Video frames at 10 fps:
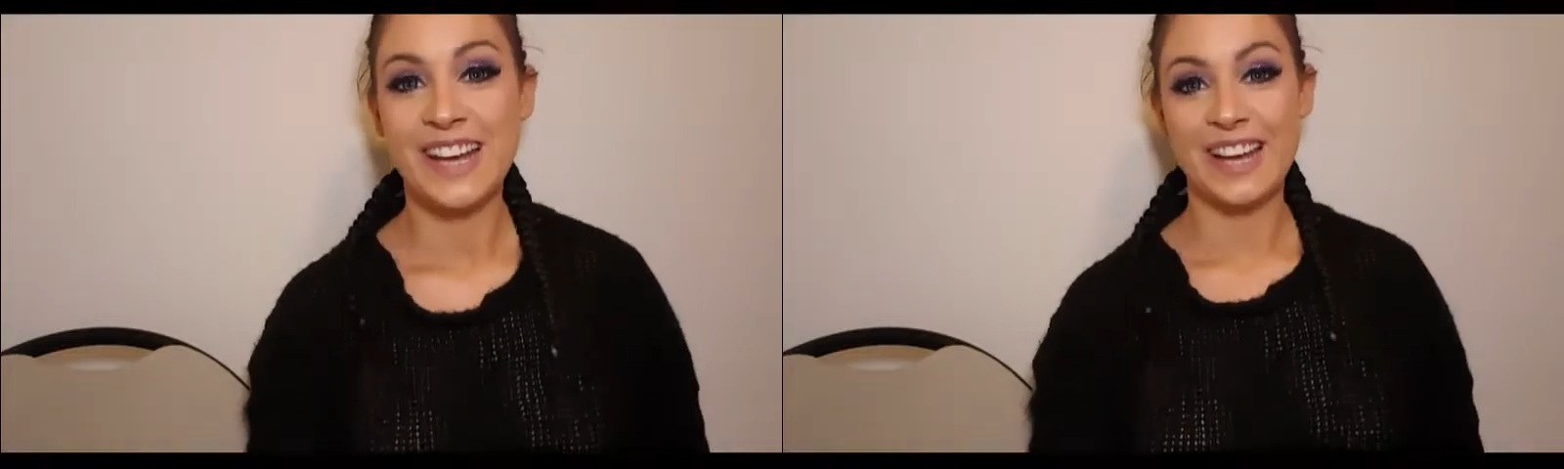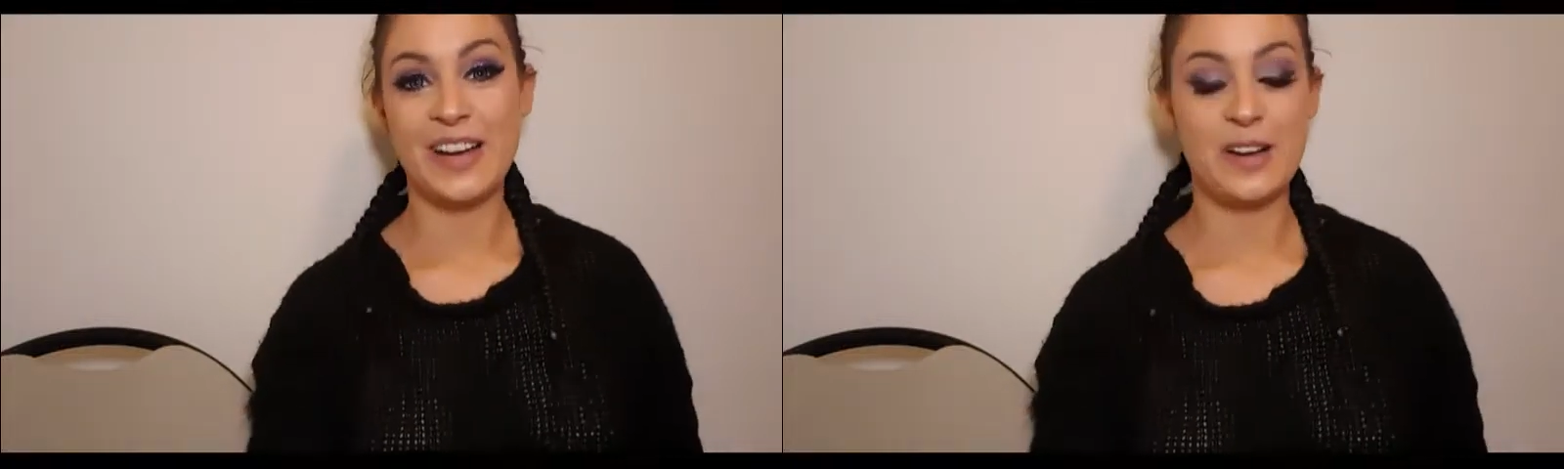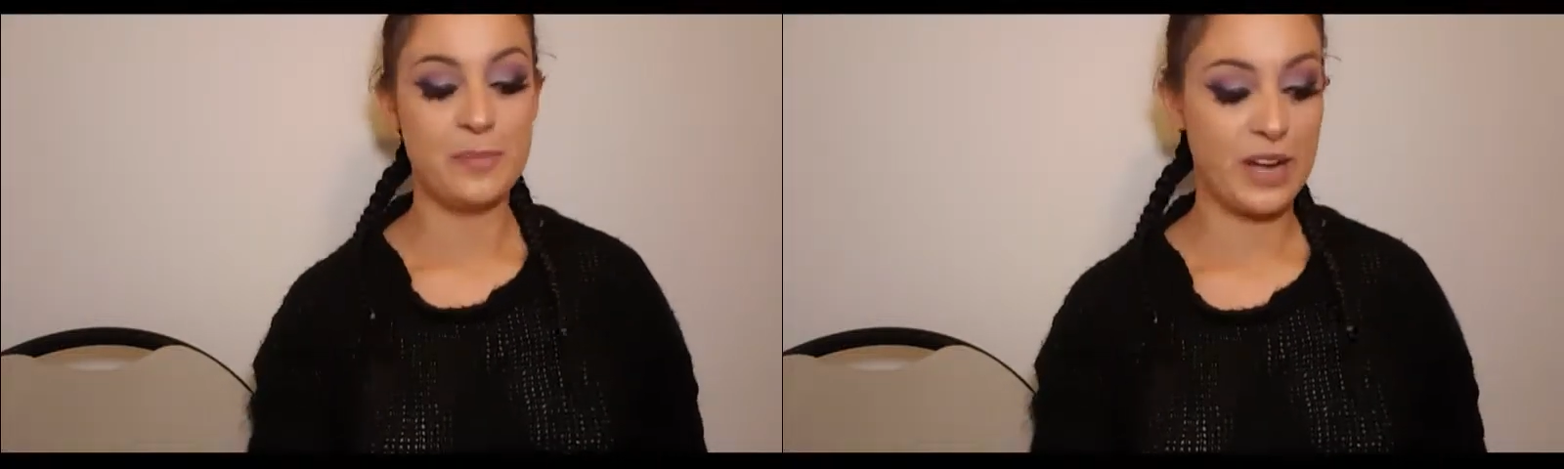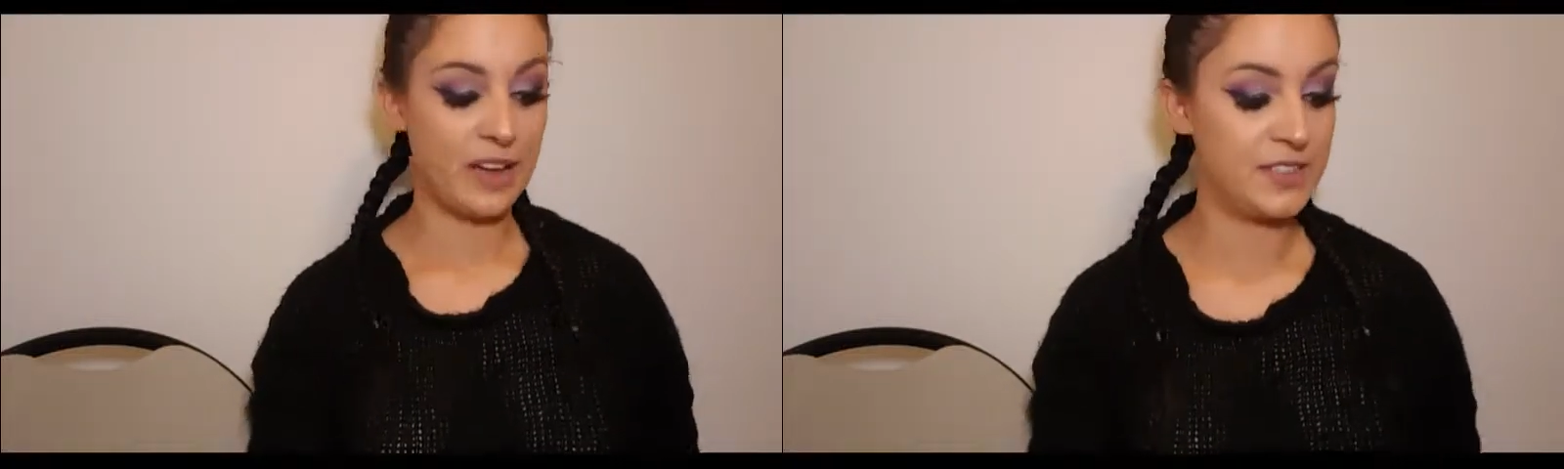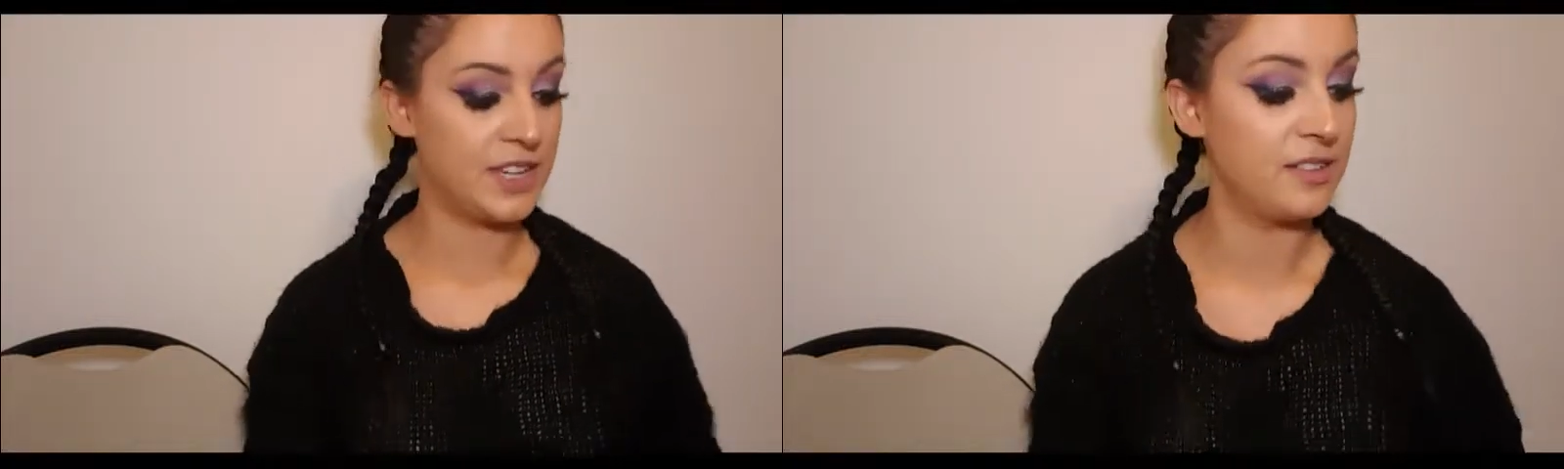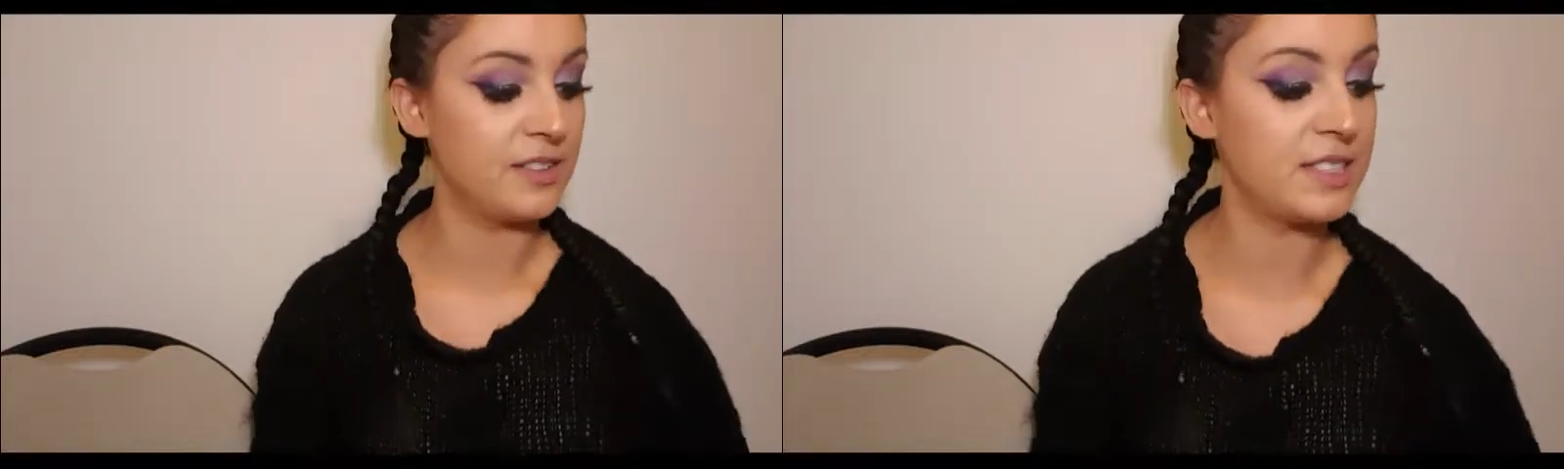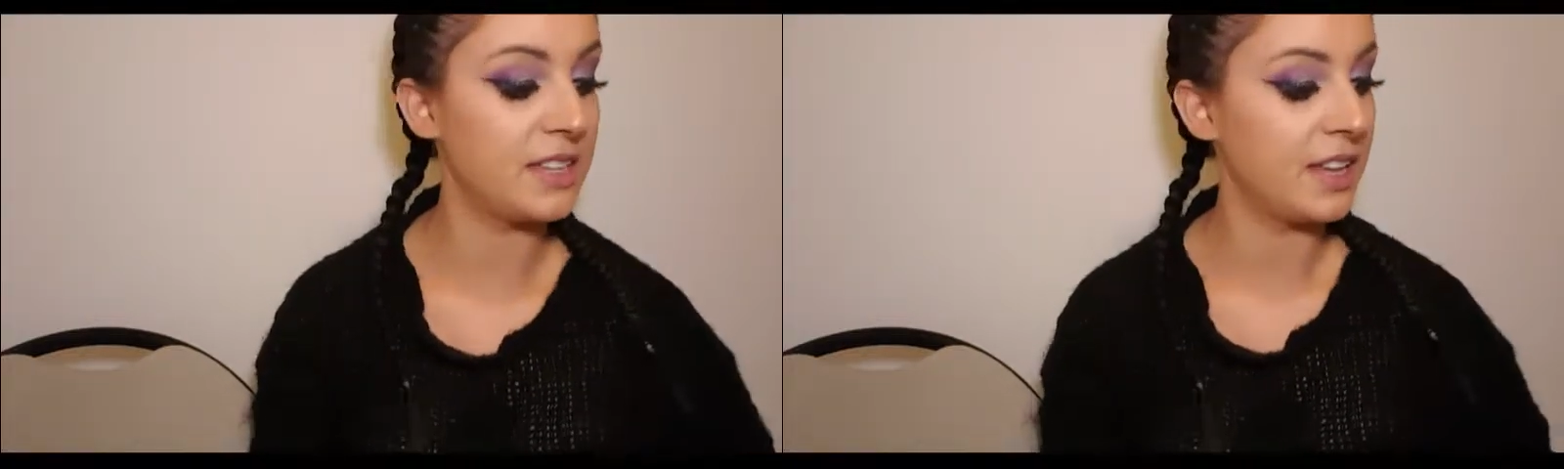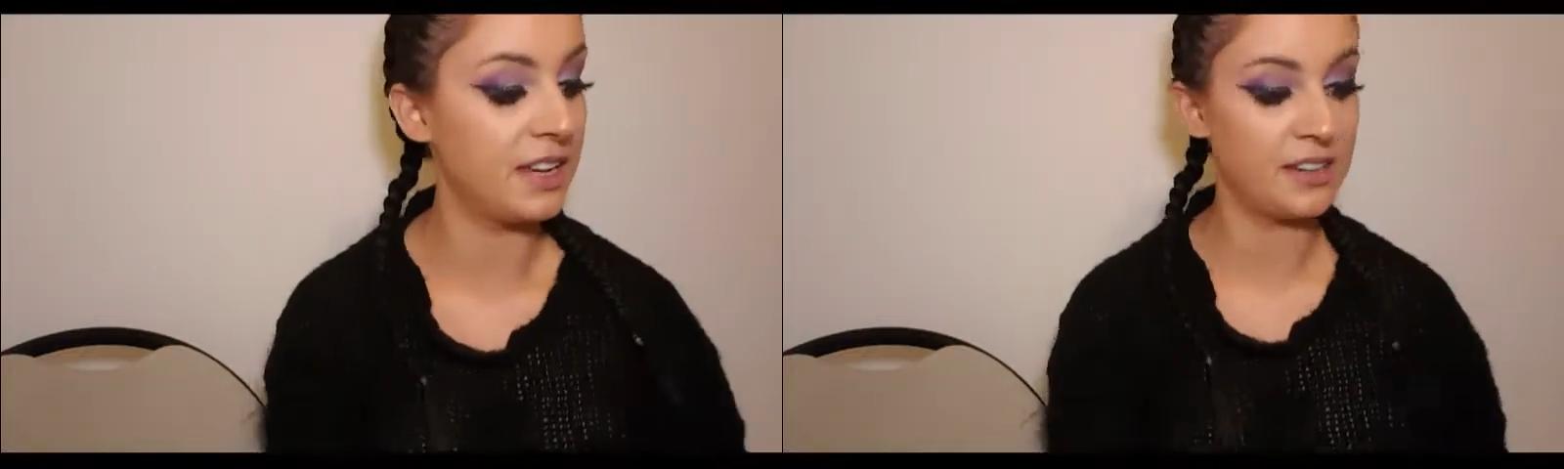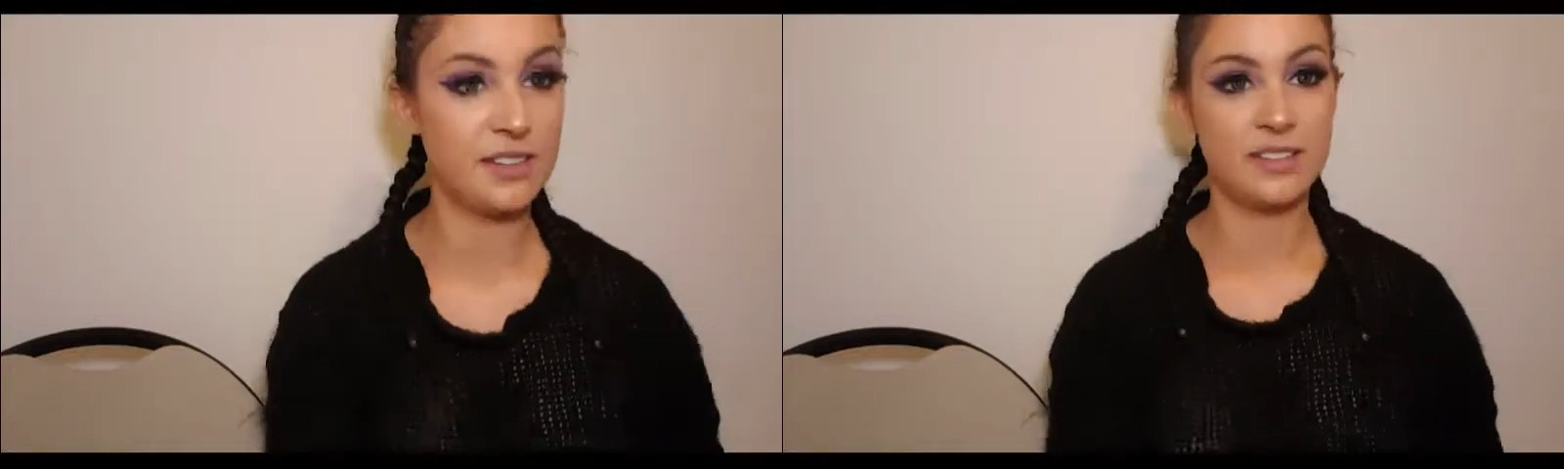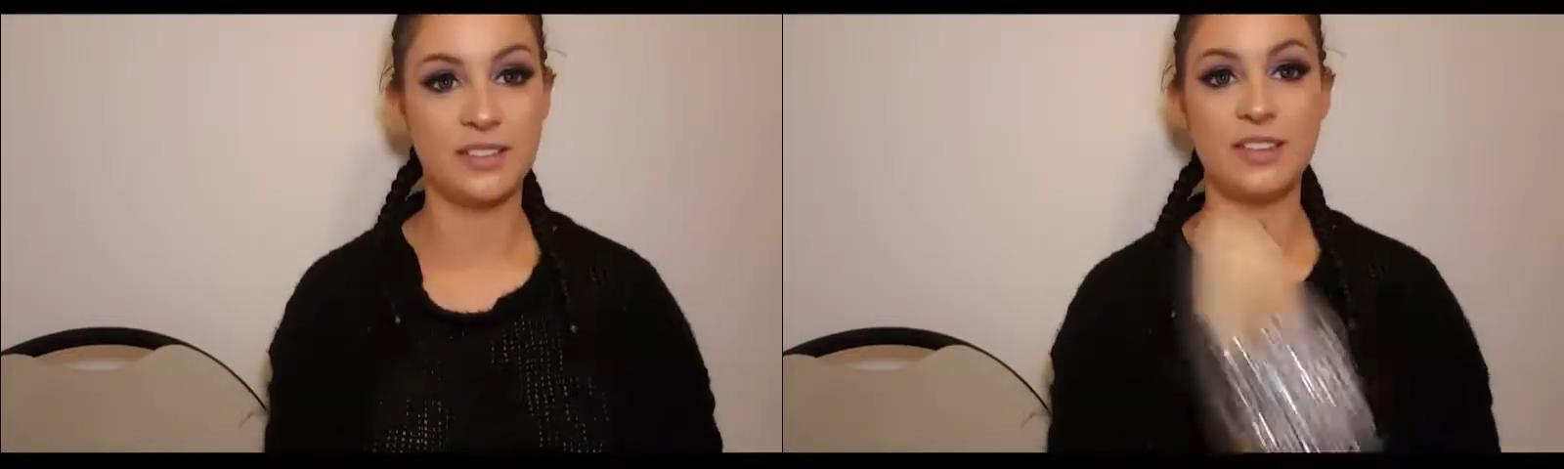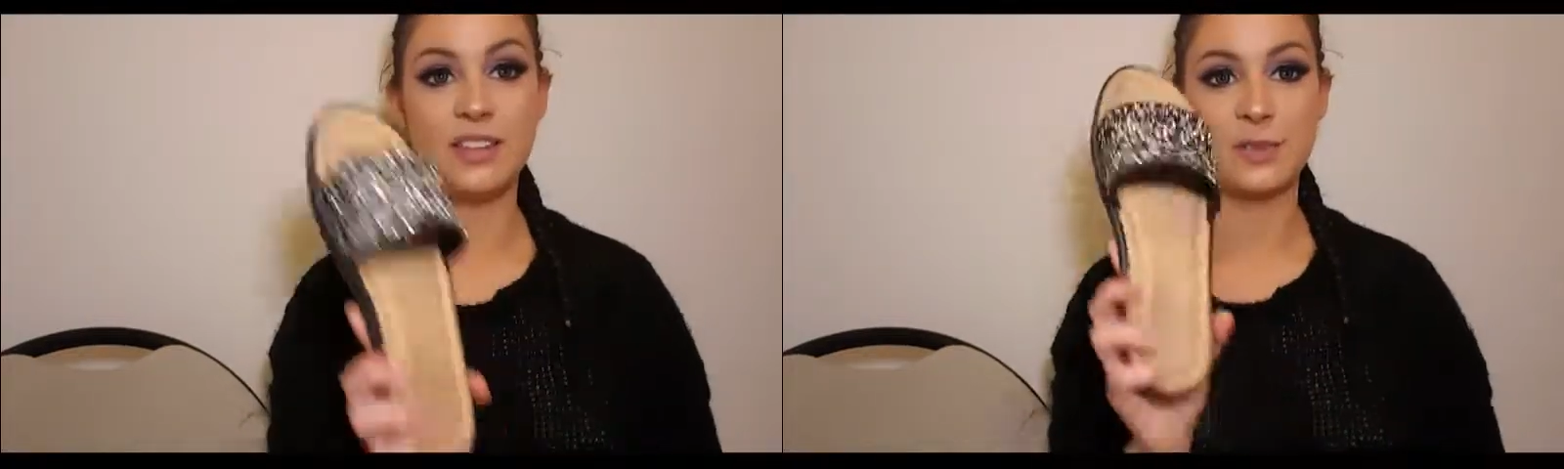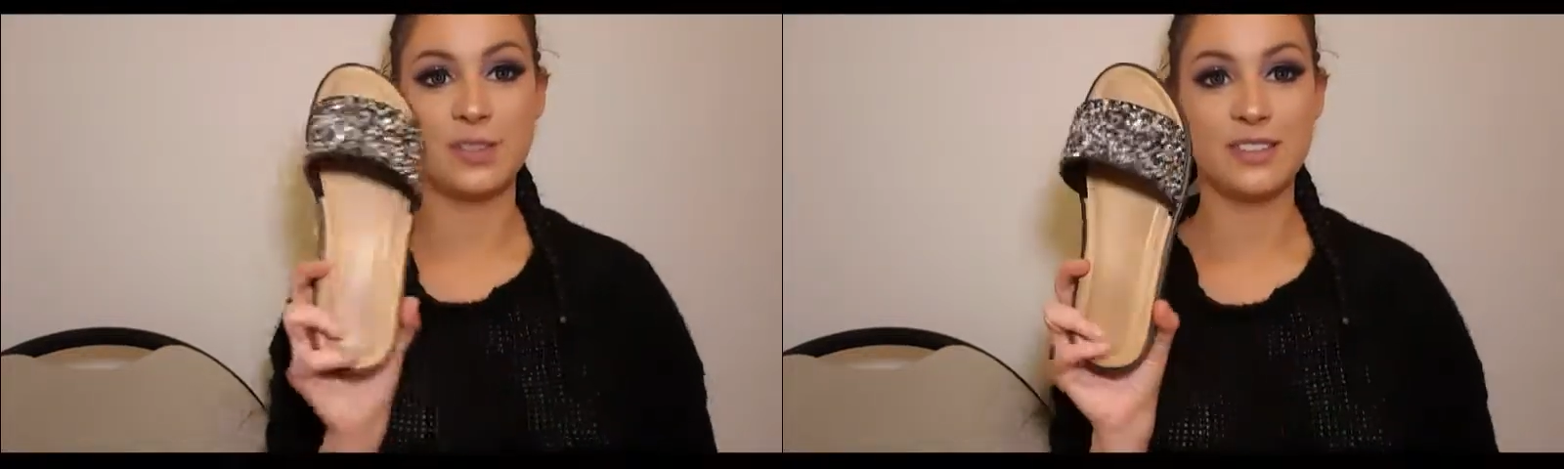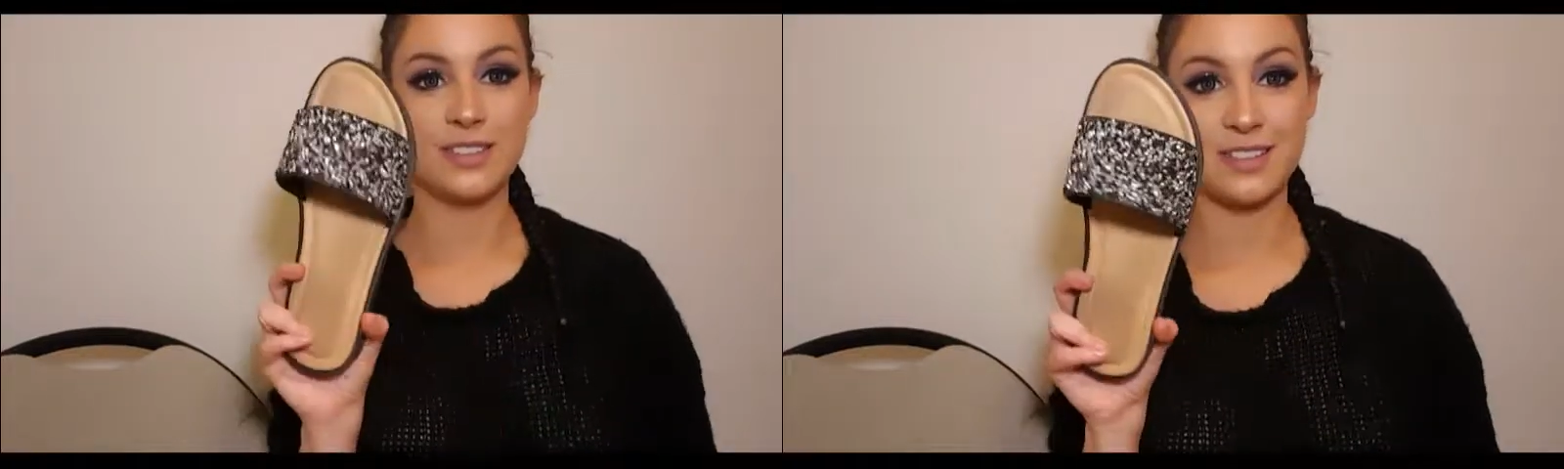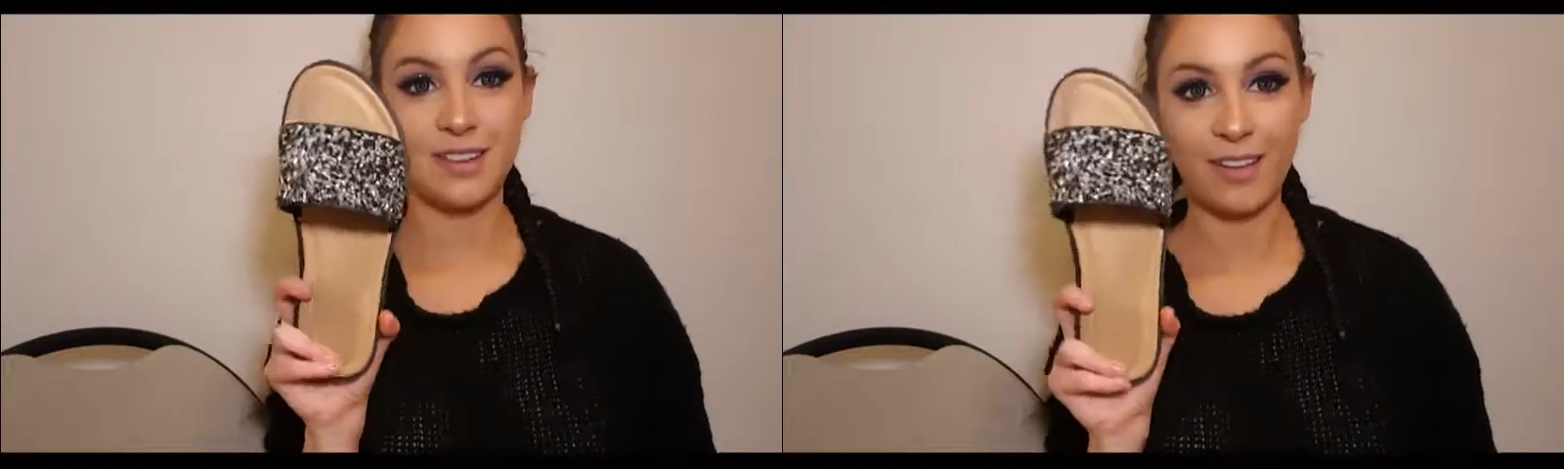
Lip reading: I have sandals like these ones,